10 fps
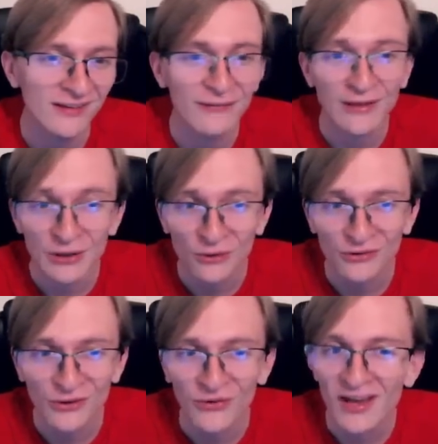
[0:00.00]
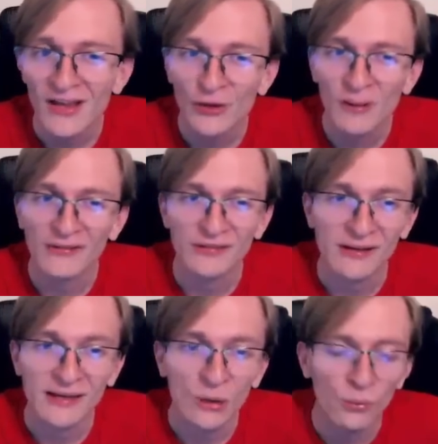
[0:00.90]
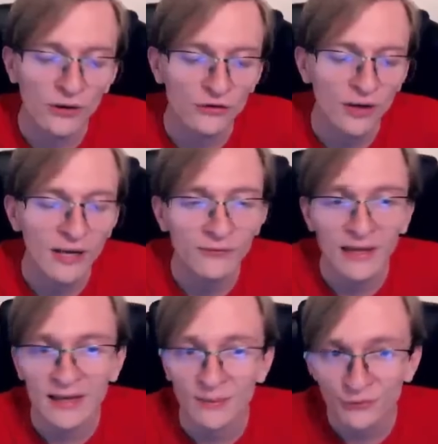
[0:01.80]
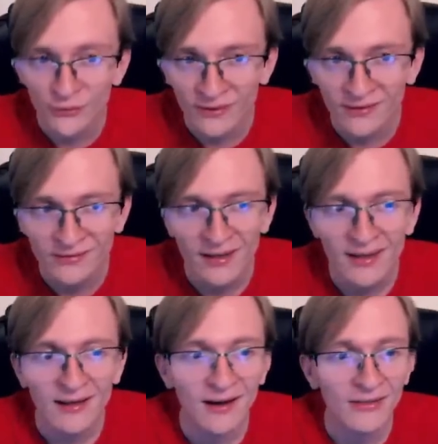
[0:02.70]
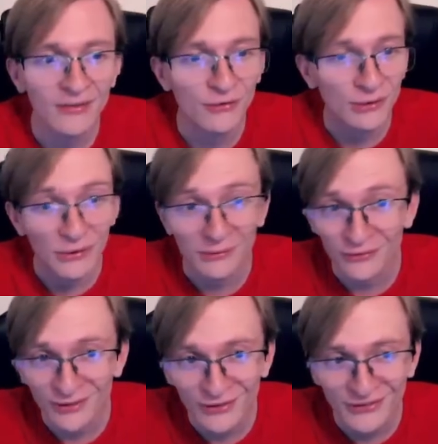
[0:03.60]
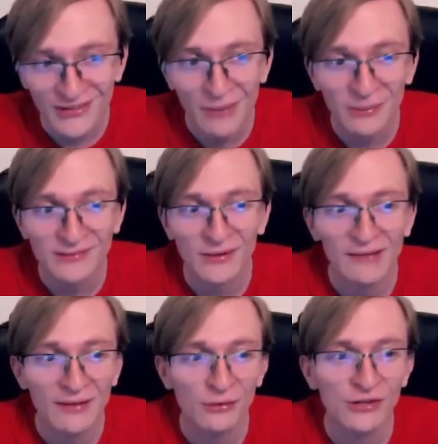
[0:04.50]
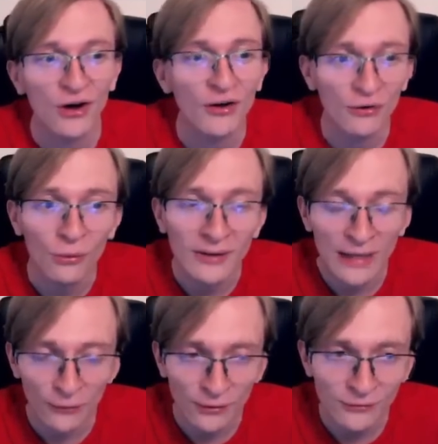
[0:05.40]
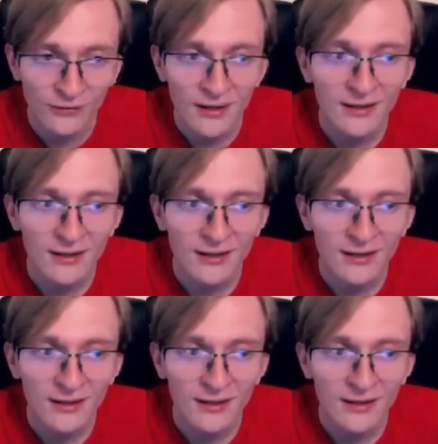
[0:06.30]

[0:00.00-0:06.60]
If they no shield, they're basically going to get one shot. If they end up shielding this, then they're going to get on shields, and we still have energy on our own Gyarados.